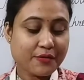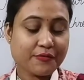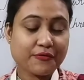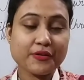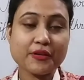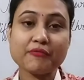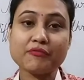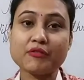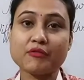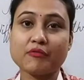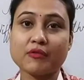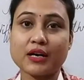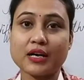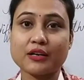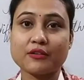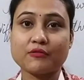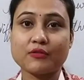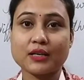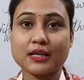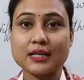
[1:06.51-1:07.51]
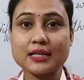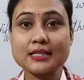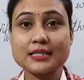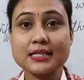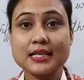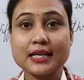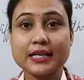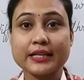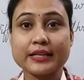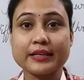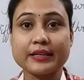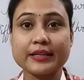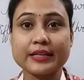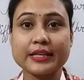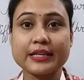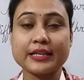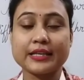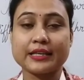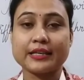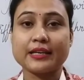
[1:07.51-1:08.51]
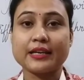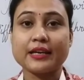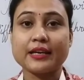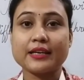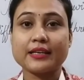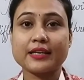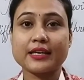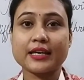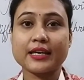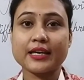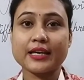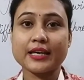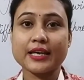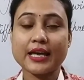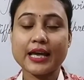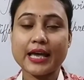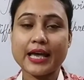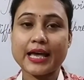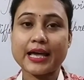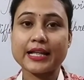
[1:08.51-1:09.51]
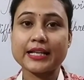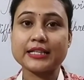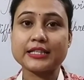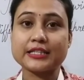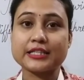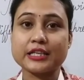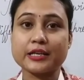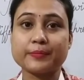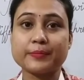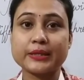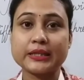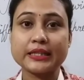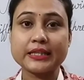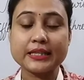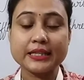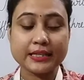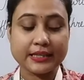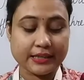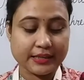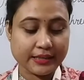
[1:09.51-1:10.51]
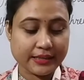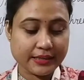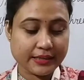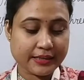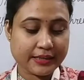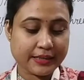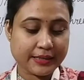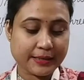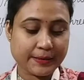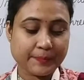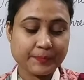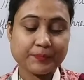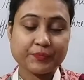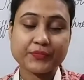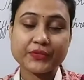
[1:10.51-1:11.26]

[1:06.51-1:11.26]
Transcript: Fifth one was knee, K-N-E-E, knee.